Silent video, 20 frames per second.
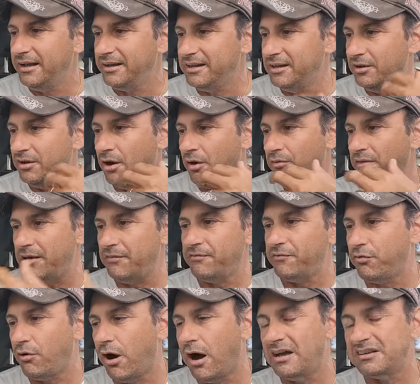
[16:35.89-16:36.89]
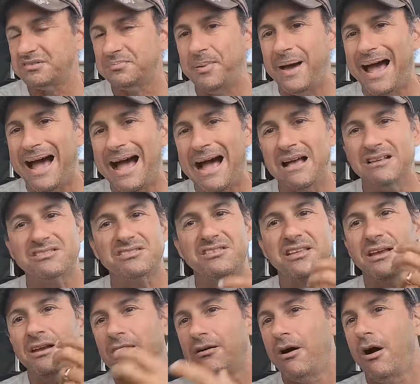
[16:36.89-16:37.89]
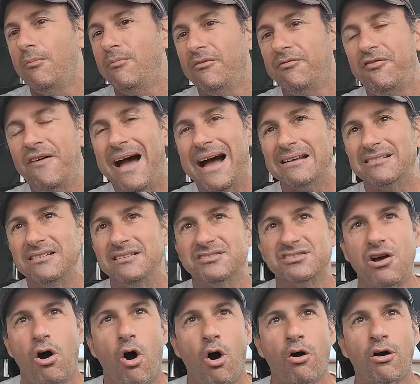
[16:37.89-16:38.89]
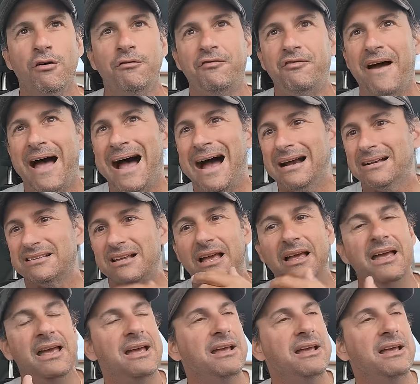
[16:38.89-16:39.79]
You know, they've crossed paths. They come fact, this artifact.